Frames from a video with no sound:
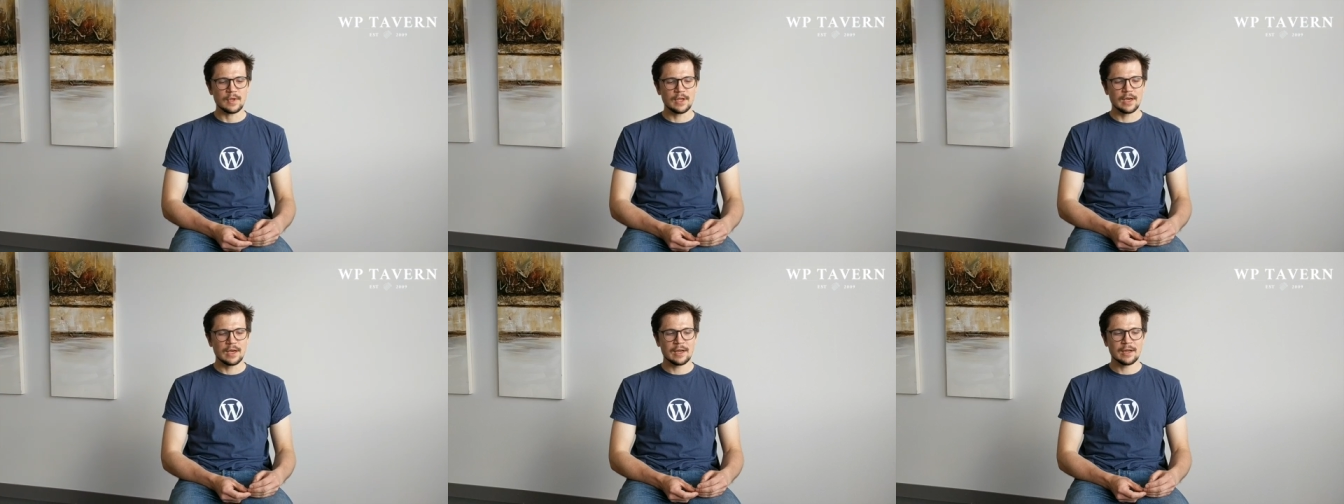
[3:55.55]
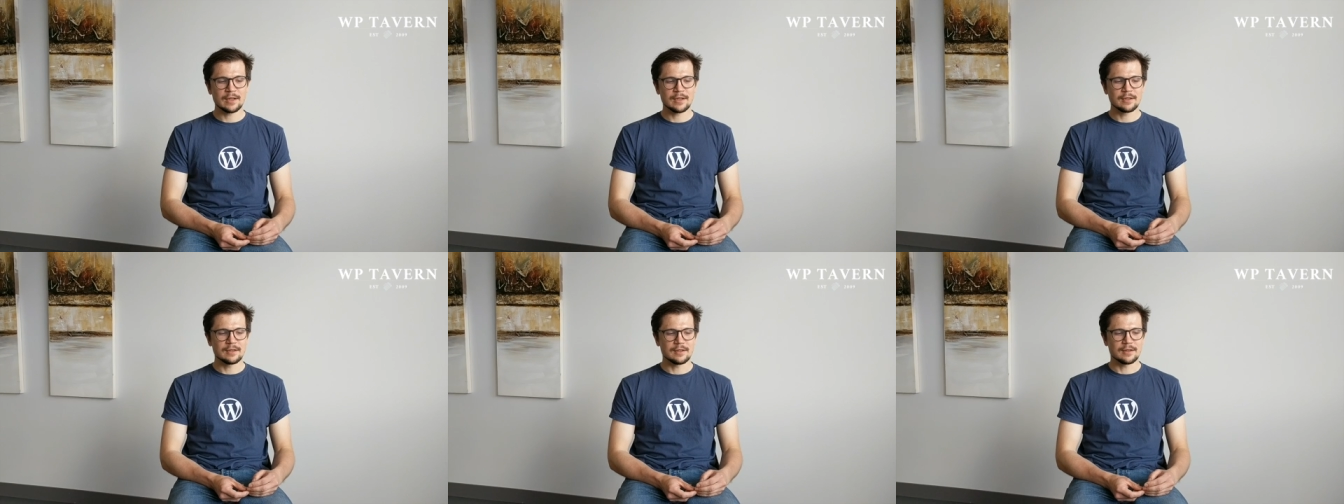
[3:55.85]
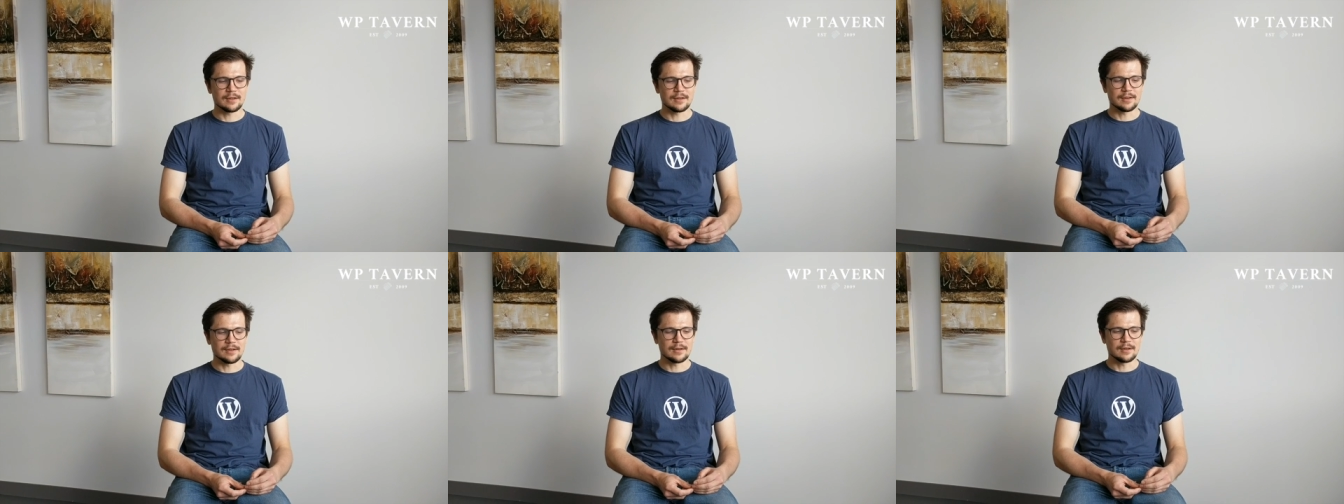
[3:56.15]
And
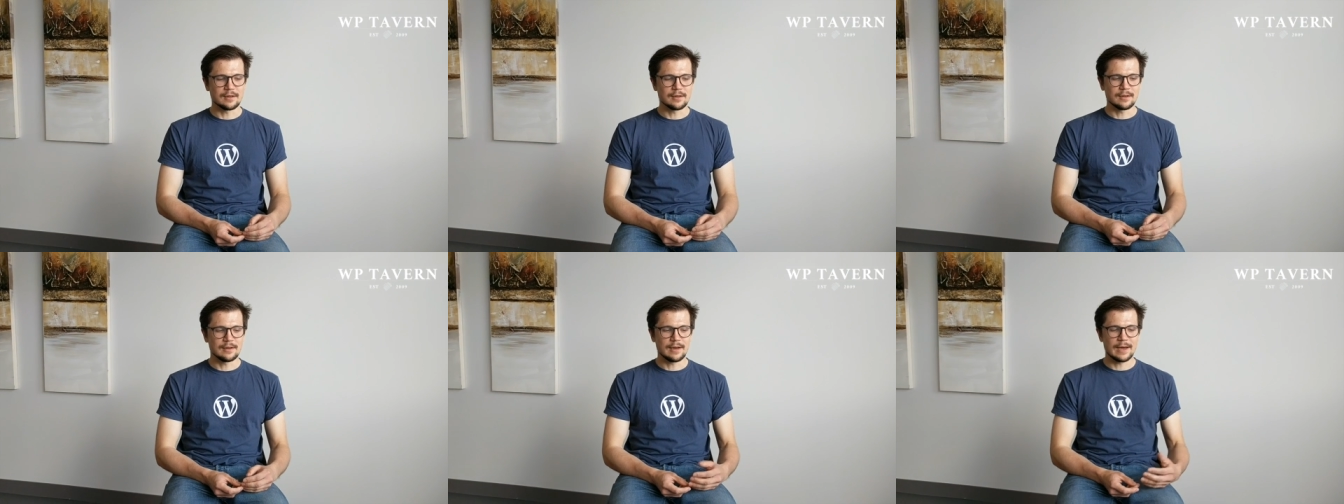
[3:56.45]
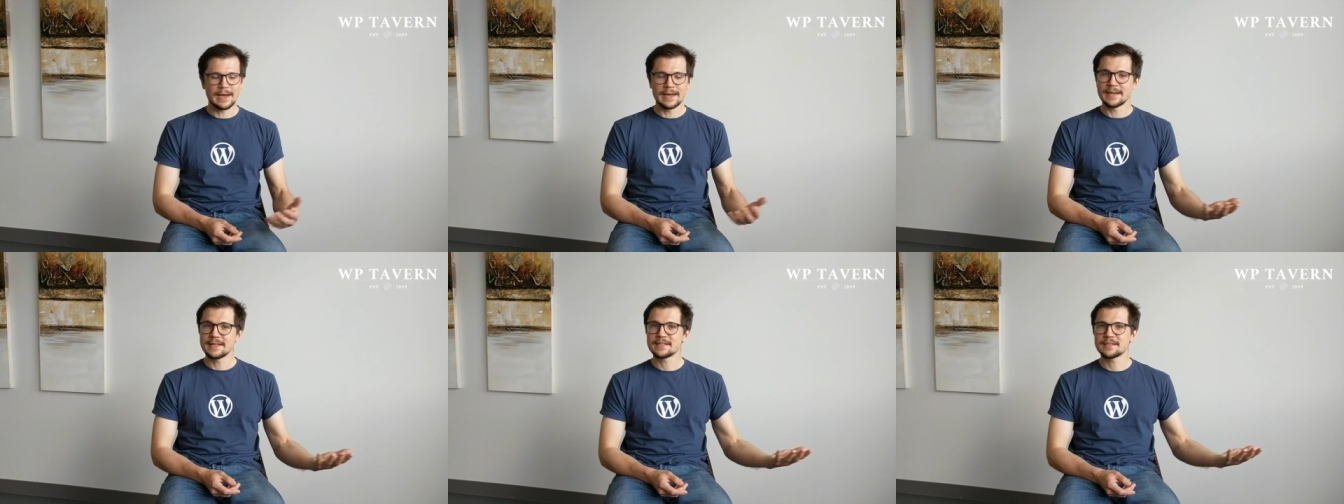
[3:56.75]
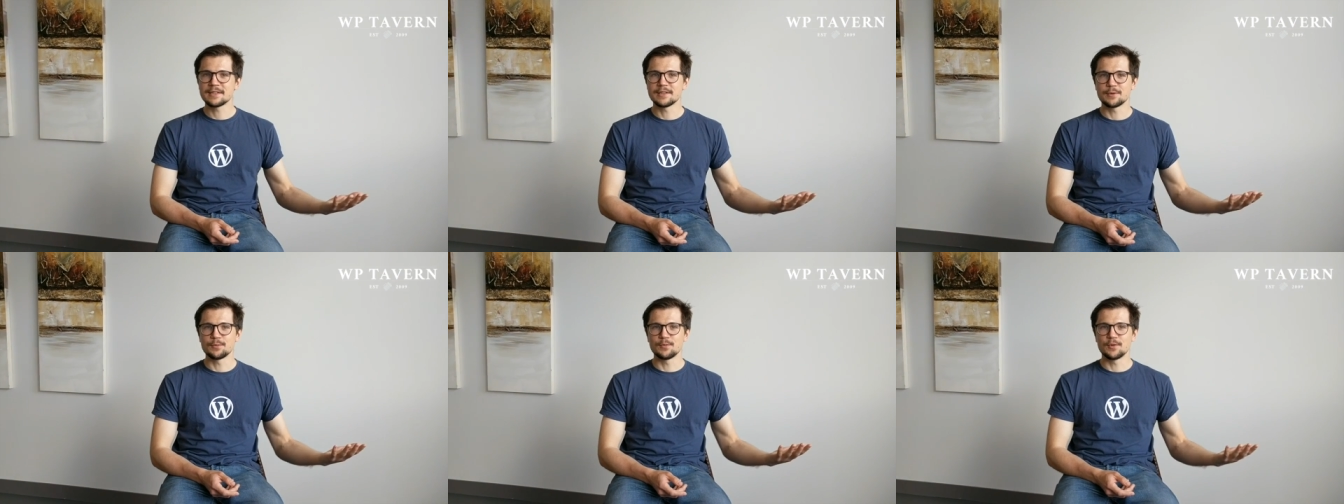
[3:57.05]
I asked
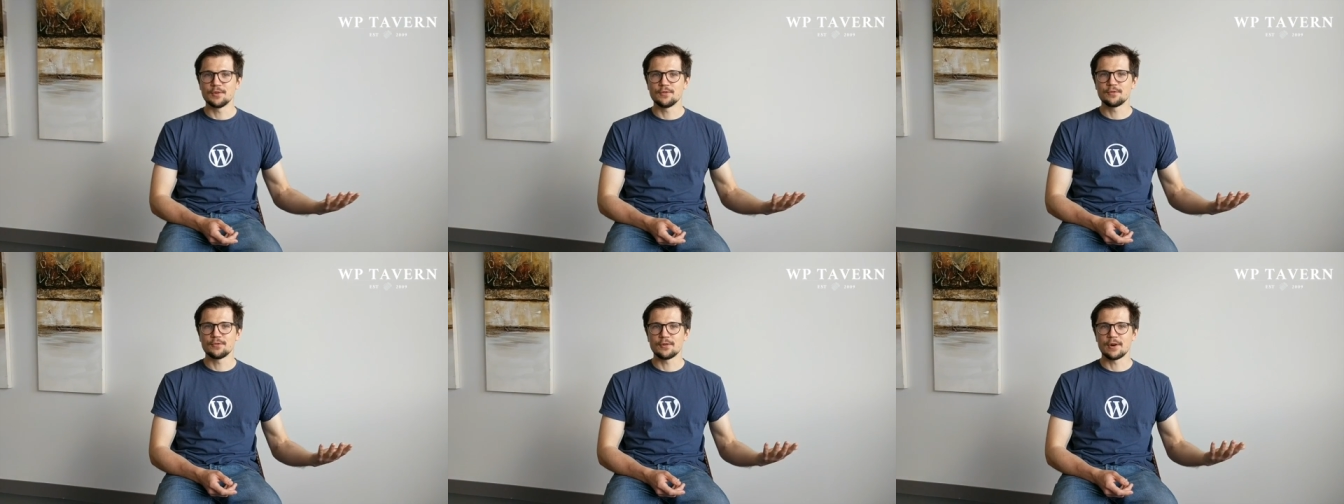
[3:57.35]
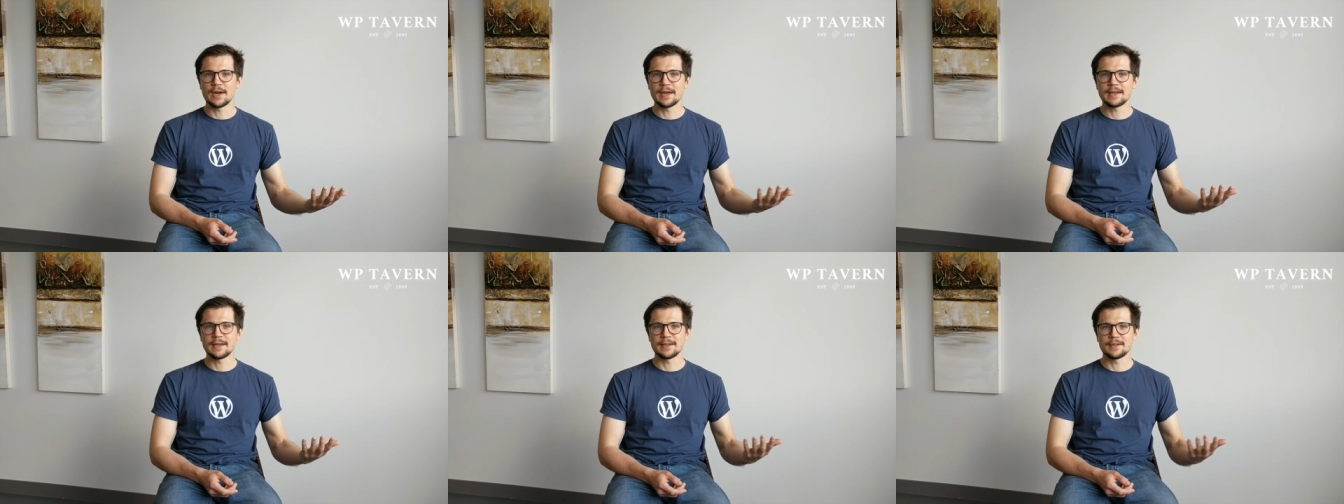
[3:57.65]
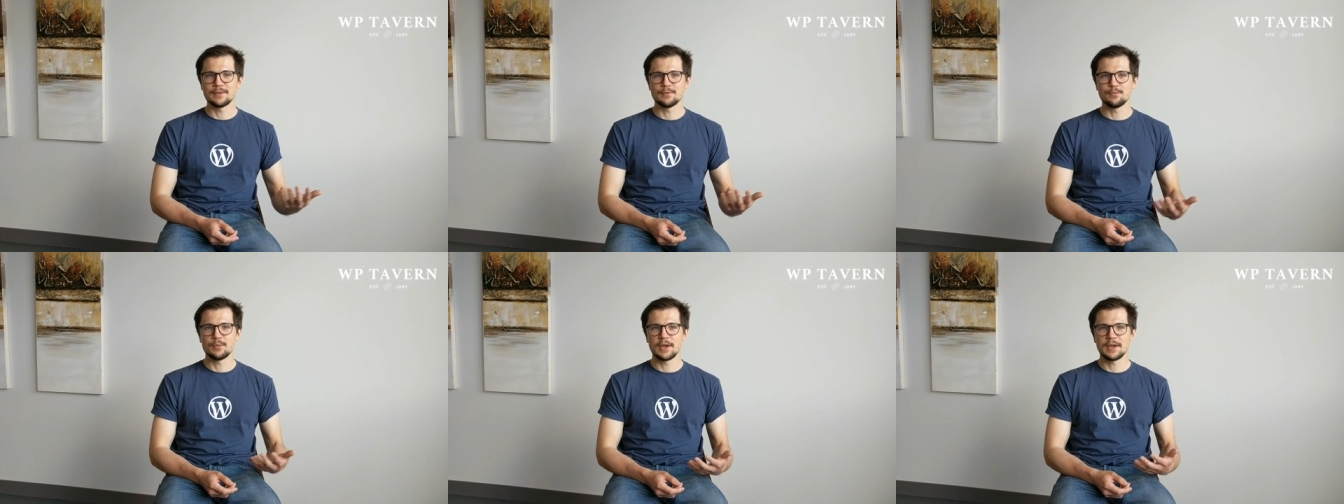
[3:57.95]
him if I
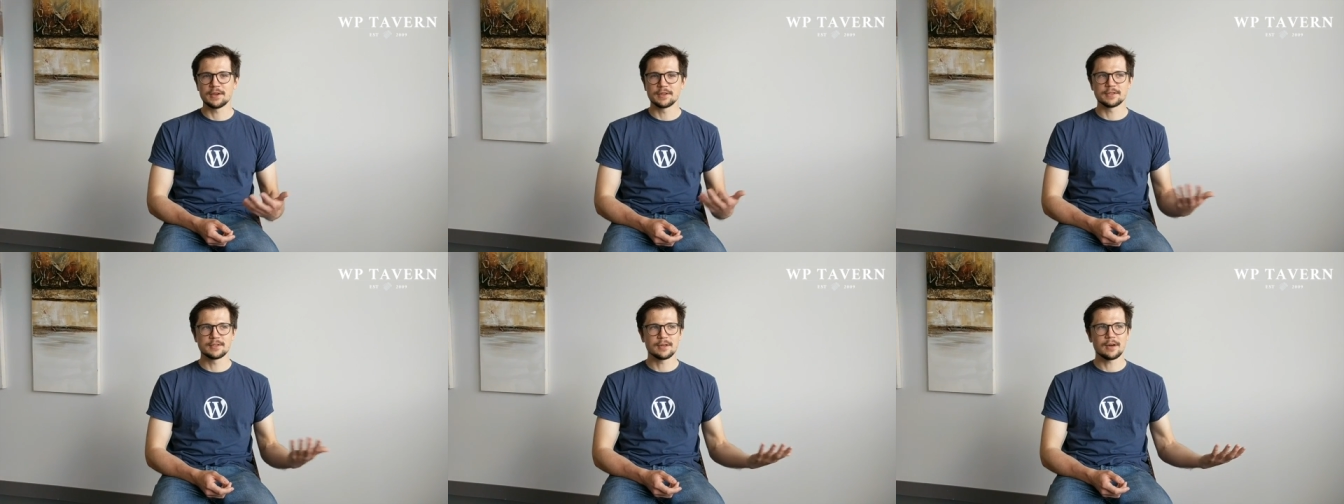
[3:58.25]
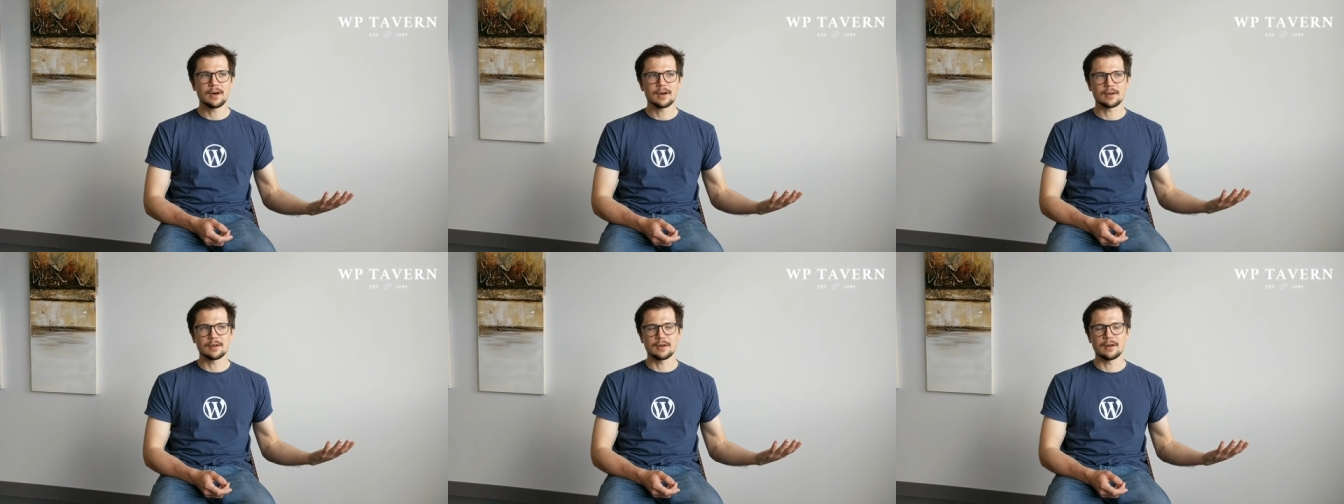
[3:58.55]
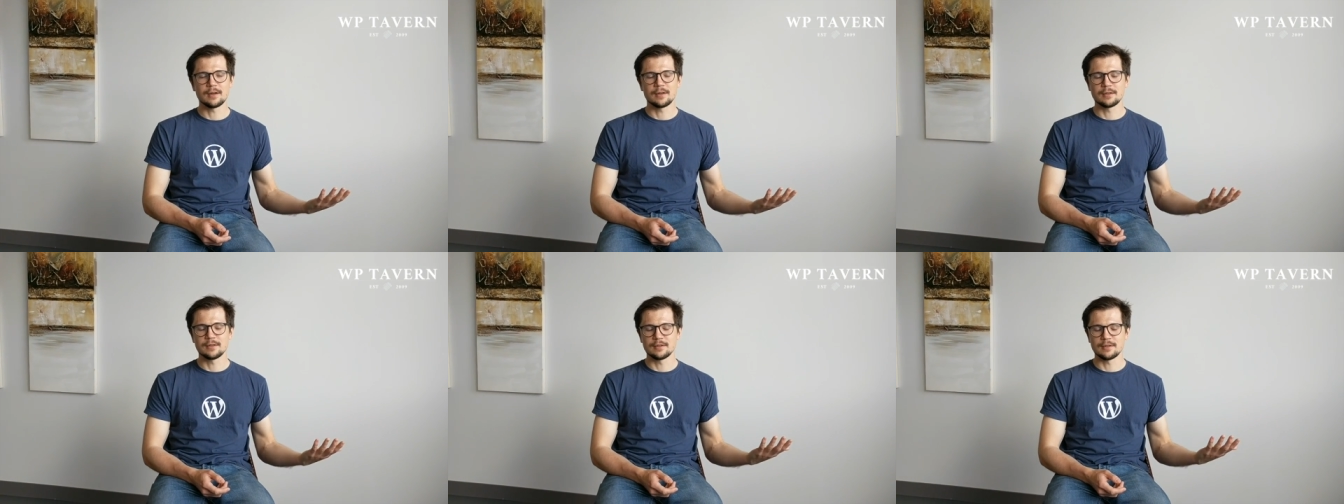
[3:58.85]
can make a talk
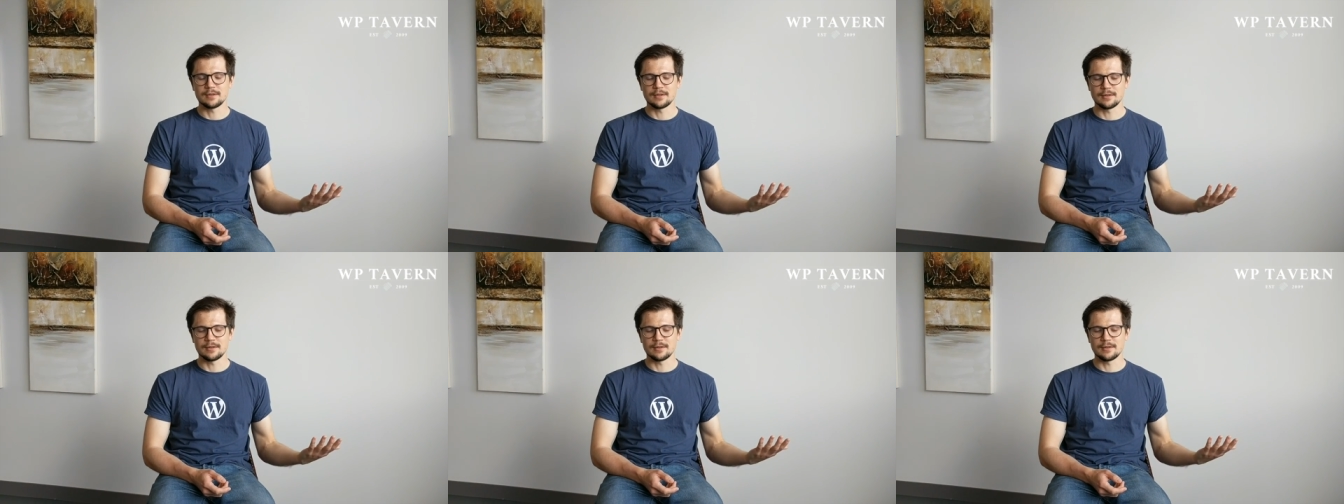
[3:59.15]
on